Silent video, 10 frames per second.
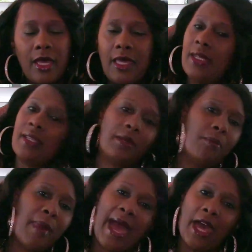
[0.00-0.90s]
it
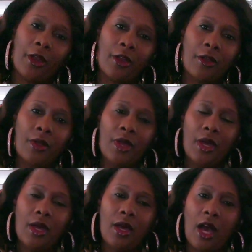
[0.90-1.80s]
doesn't matter,
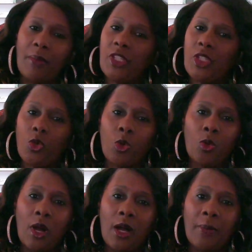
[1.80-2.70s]
I'm a
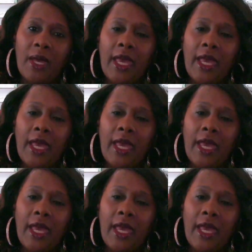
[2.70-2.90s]
screw up.